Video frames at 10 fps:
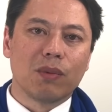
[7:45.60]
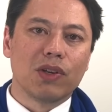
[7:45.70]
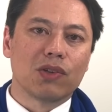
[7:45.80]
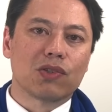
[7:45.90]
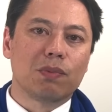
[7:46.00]

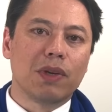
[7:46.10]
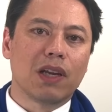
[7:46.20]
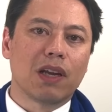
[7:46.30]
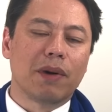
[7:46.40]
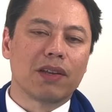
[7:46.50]
when you're
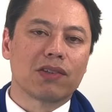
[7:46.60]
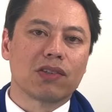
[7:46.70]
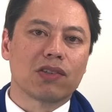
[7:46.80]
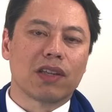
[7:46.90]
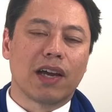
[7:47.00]
speaking about
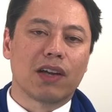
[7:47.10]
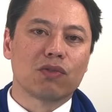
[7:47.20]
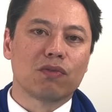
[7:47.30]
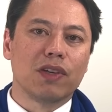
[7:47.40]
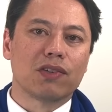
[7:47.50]
such
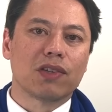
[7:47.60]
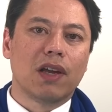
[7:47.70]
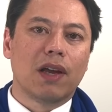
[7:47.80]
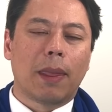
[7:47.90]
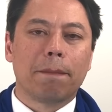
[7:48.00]
catastrophes.
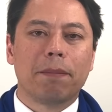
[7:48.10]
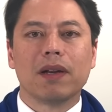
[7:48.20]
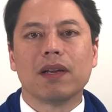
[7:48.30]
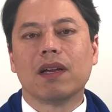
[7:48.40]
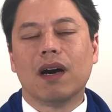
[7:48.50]

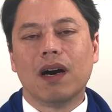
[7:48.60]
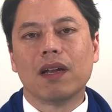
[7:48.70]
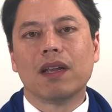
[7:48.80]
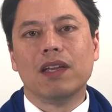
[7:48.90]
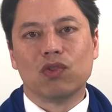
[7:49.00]
But
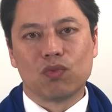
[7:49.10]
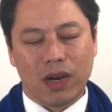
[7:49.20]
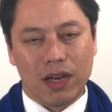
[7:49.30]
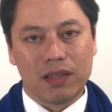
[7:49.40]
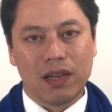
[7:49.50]
God is
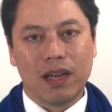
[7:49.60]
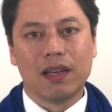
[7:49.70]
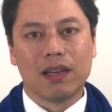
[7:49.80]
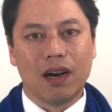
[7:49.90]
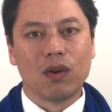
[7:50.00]
right,
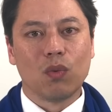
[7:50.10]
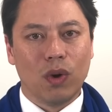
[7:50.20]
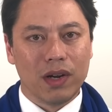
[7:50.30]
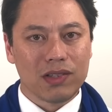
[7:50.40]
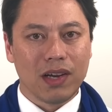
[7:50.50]
and God
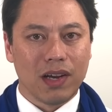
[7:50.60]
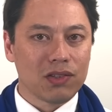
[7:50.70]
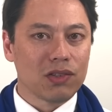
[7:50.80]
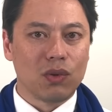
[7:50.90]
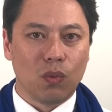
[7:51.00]
wants
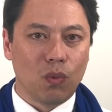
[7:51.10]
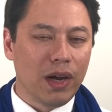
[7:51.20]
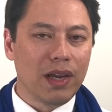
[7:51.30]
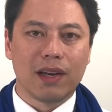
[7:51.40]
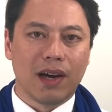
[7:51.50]
us to
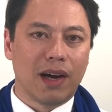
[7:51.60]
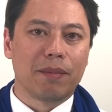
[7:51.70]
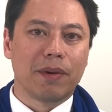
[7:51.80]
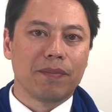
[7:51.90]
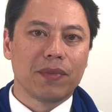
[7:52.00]
wake up.
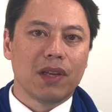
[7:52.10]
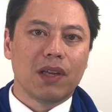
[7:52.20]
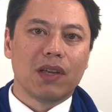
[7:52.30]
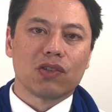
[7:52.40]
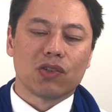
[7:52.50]

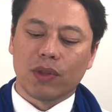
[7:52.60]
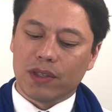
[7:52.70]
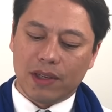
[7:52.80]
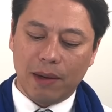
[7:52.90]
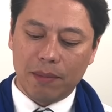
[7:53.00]
So the
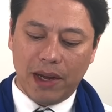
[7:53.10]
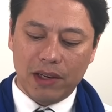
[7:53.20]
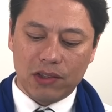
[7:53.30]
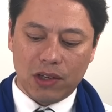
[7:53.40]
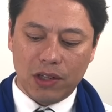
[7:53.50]
timeline
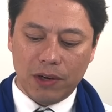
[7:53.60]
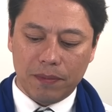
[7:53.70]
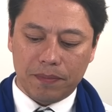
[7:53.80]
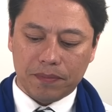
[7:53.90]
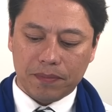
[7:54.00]
is clear.